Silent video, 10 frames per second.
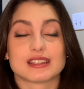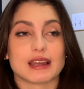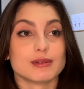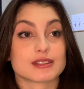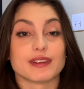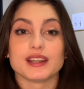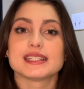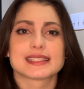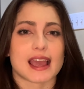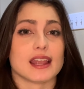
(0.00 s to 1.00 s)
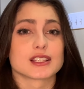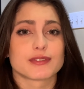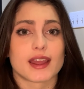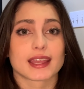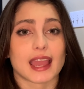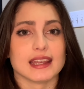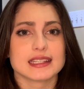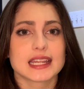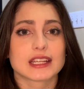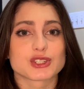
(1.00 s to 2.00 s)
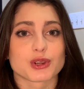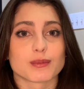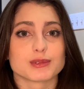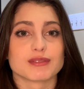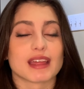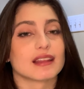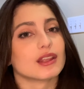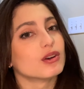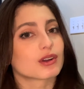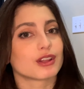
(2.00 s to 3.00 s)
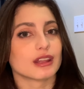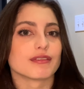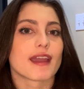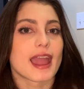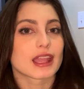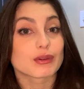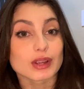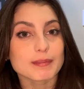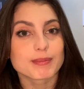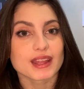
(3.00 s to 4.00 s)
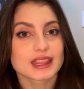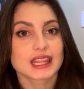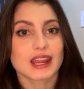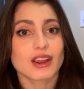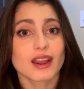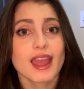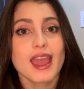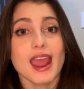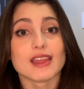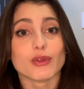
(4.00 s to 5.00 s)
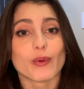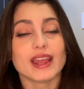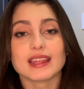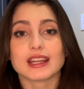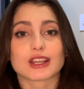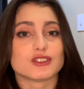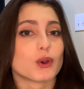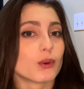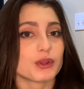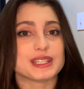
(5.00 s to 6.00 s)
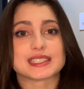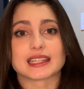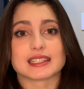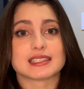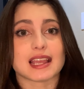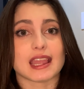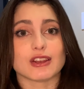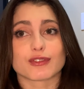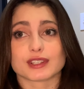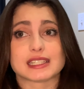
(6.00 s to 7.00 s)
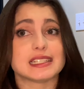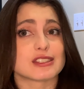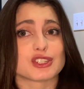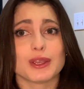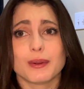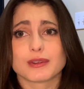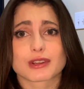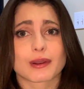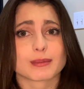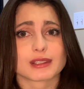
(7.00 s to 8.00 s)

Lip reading: That was a very satisfying ending in terms of that little cliffhangery bit there, and the way that it could totally set the stage for season 2 in terms